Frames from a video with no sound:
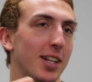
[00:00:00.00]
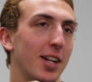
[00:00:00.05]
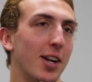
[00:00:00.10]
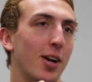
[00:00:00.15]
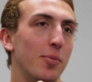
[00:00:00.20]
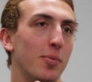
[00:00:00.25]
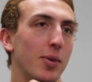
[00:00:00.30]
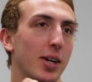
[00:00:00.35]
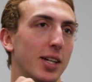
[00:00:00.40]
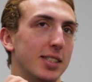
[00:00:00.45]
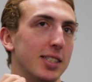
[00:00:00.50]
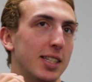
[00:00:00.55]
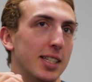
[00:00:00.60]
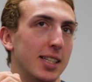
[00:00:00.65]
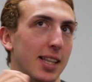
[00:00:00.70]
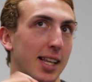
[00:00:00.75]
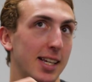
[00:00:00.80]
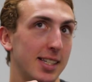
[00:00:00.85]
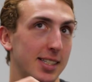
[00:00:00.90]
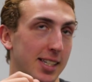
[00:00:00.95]
And I'm
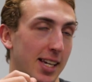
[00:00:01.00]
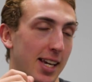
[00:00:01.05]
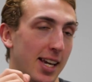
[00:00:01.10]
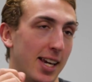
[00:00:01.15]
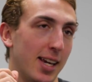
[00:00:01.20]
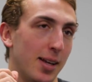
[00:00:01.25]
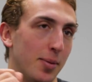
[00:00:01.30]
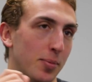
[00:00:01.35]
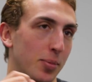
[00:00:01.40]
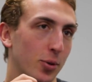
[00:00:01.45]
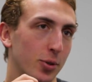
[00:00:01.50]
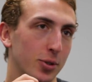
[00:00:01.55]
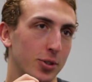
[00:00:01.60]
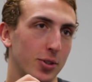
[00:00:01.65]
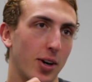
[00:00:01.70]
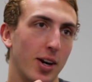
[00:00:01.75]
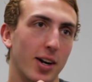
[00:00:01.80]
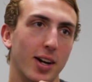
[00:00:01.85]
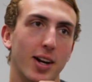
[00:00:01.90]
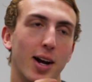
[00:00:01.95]
racing this year in
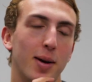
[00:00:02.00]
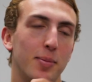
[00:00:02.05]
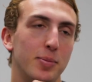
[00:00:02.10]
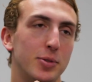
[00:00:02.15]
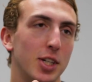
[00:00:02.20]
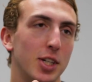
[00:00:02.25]
Porsche Carrera Cup